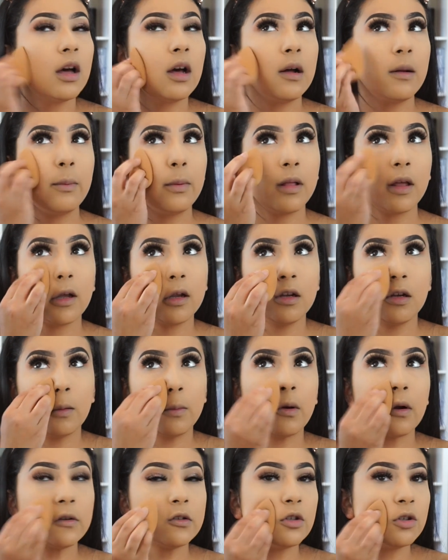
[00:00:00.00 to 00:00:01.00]
applying your
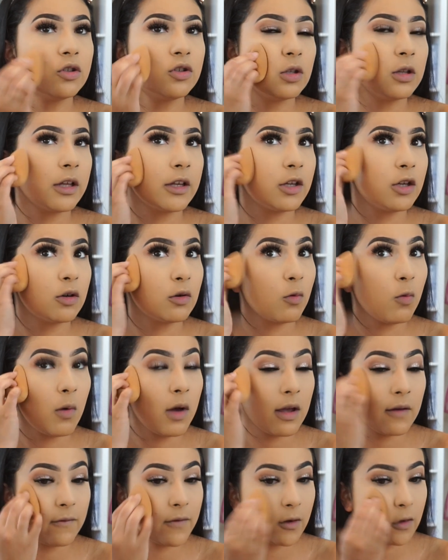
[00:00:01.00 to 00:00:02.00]
bronzer to like your
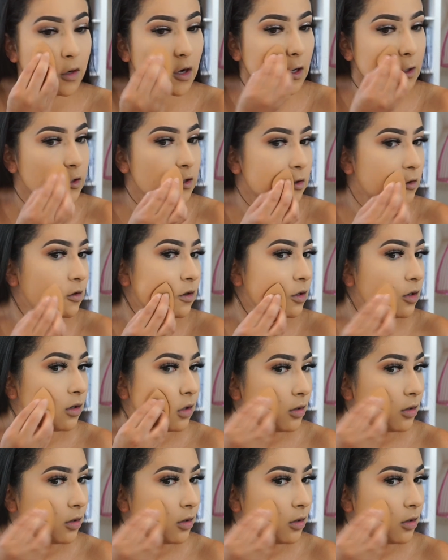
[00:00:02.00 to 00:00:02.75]
wet foundation